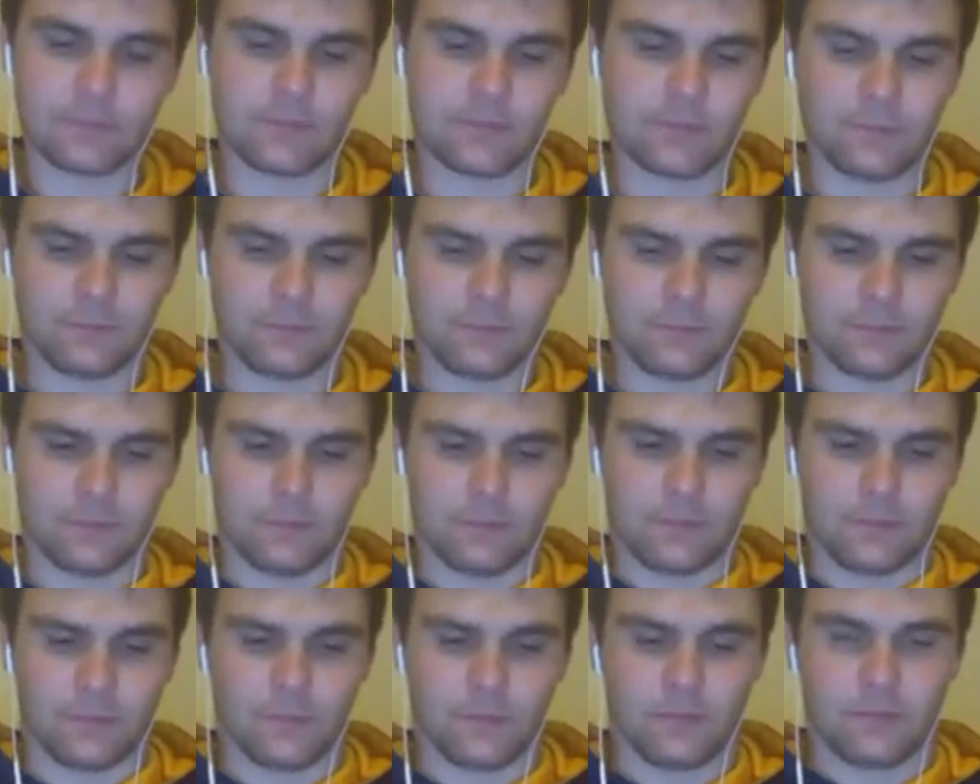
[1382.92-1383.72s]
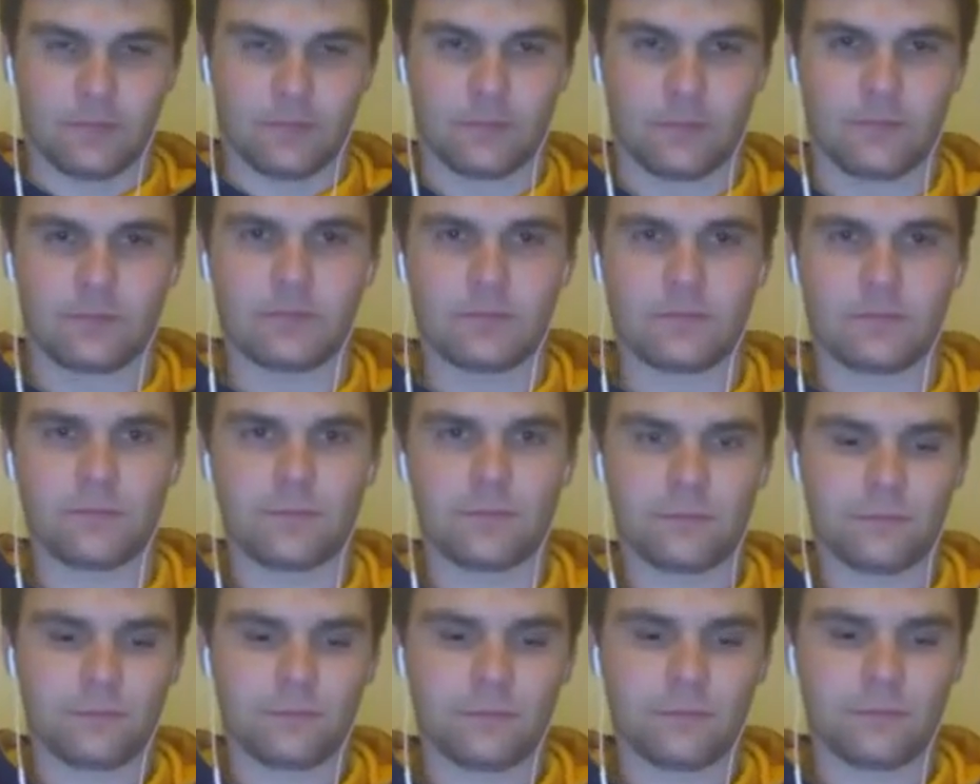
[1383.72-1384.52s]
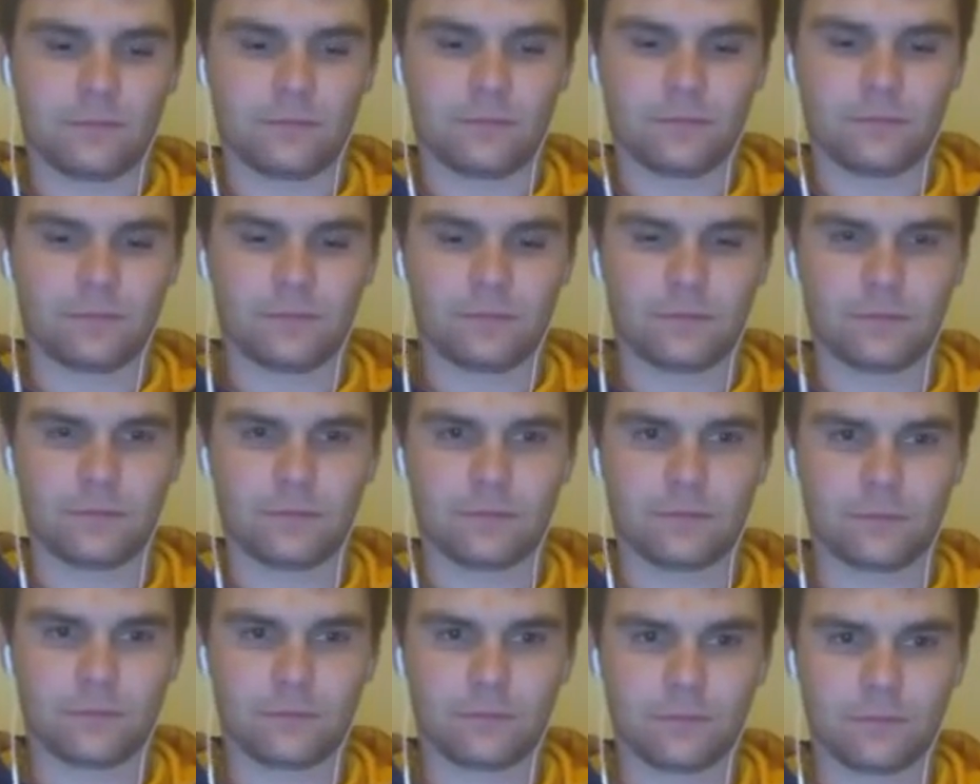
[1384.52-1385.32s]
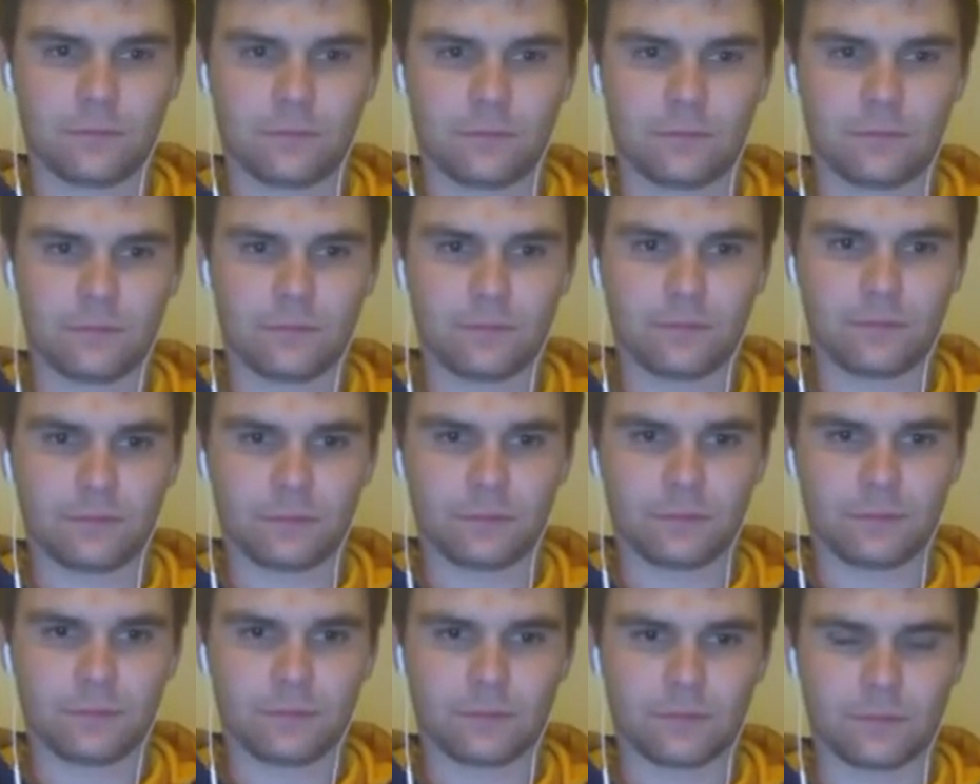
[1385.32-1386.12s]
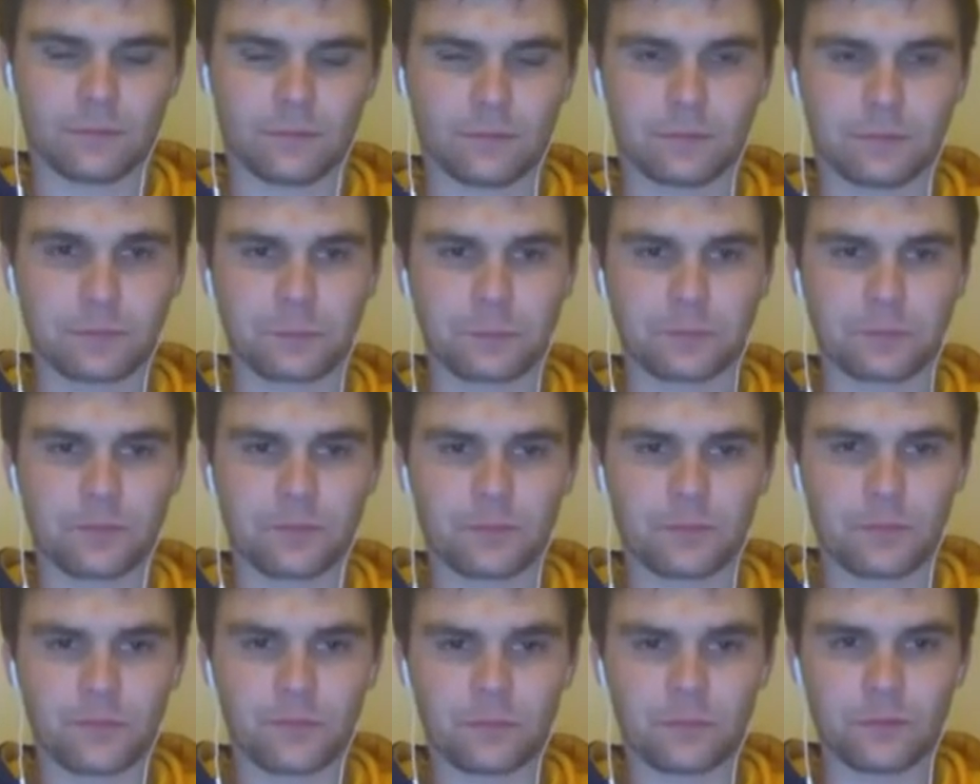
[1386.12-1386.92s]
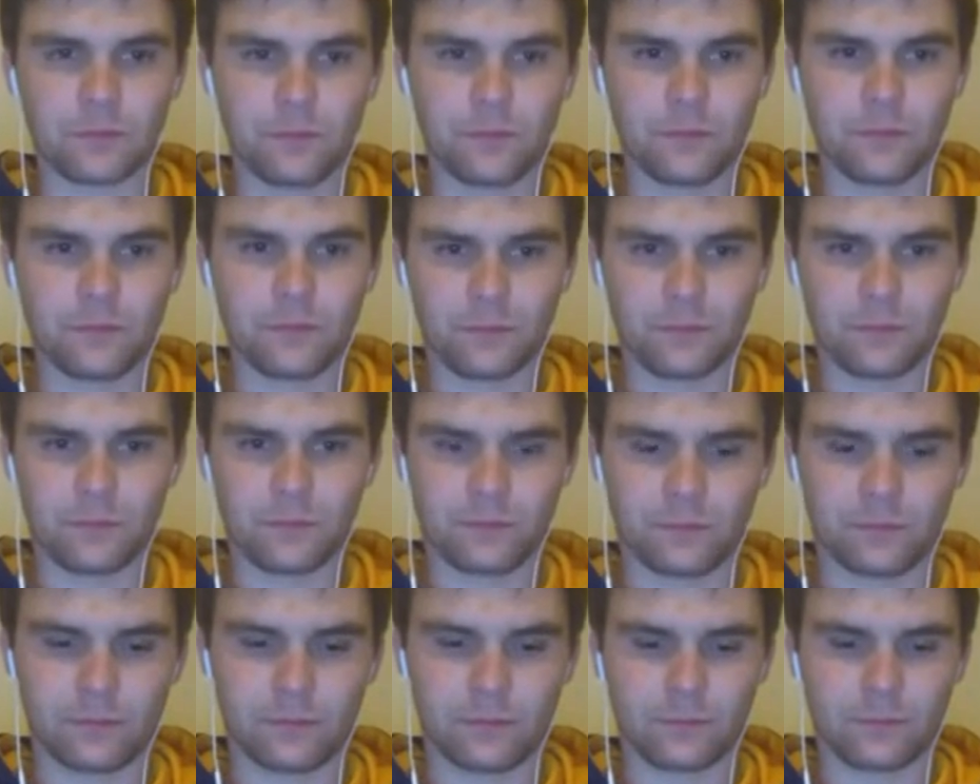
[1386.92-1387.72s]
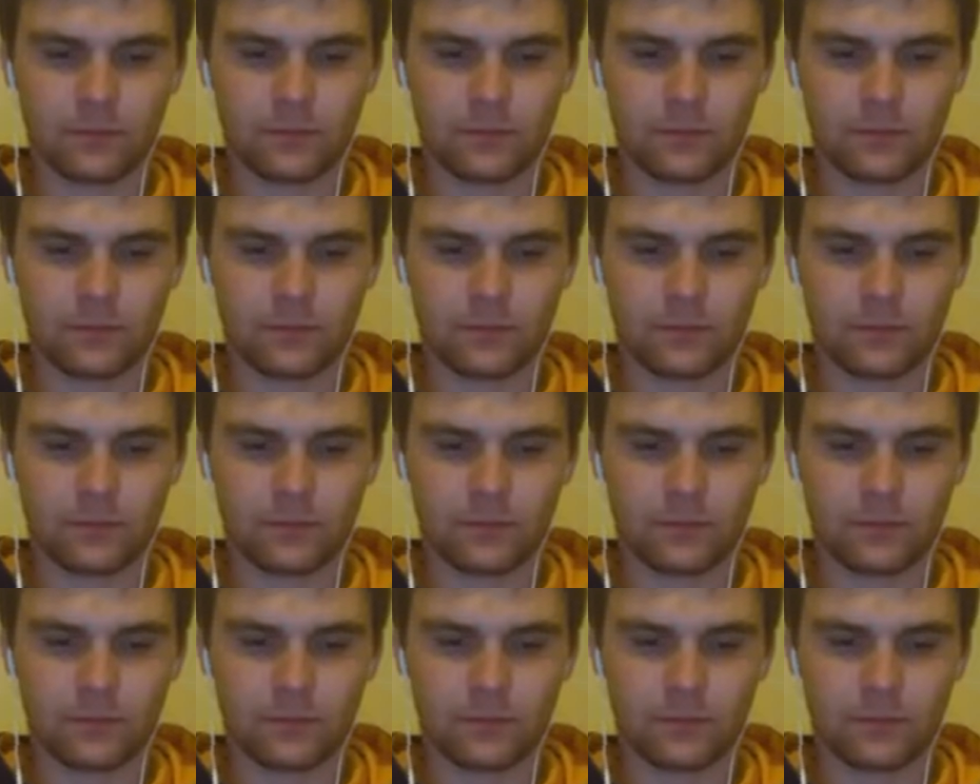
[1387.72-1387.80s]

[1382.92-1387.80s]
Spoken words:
This person isn't speaking.